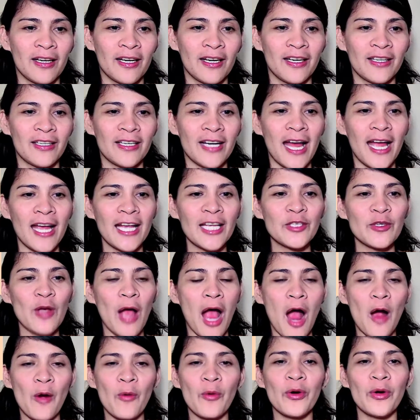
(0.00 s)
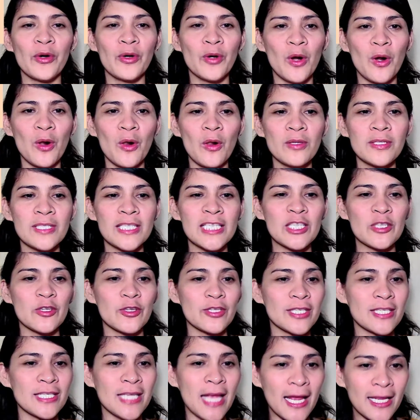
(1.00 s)
Right? So our roles is to
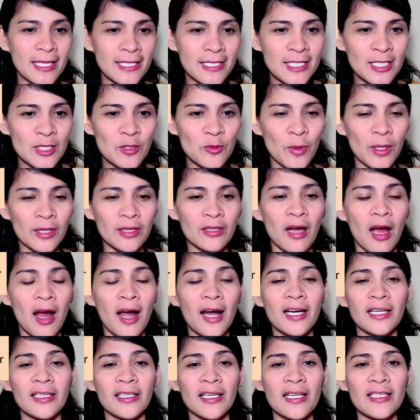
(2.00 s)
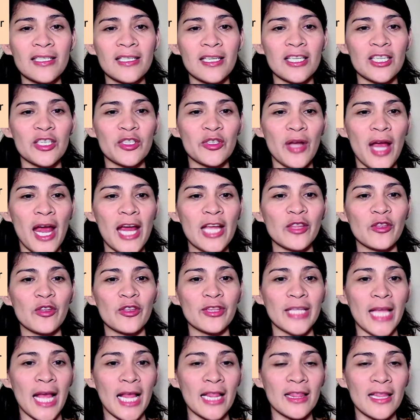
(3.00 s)
sense what the artist is trying to
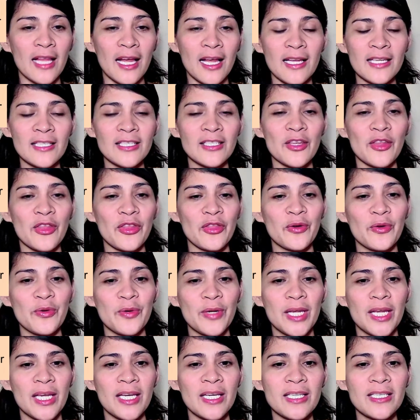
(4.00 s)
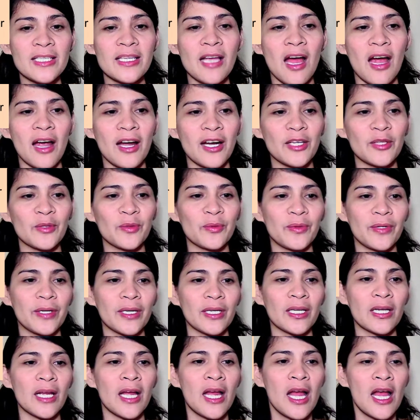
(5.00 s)
tell us through his
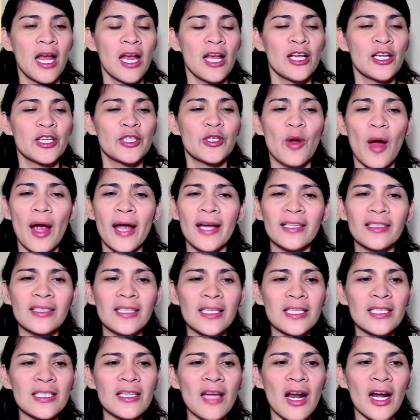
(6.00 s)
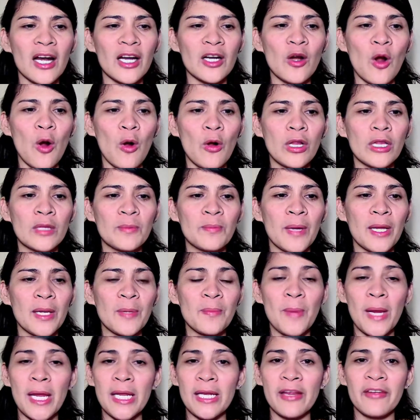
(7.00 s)
artwork. So artists are called by
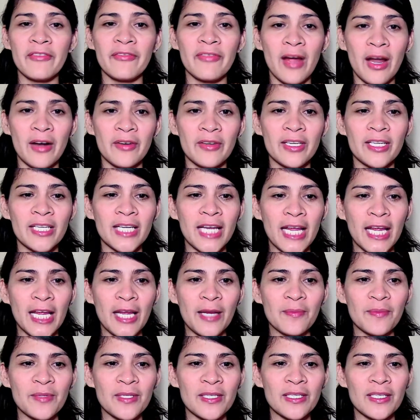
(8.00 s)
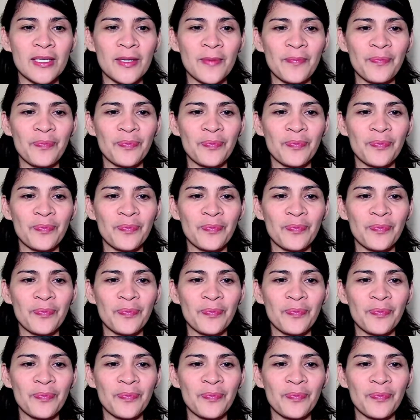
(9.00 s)
many varied names.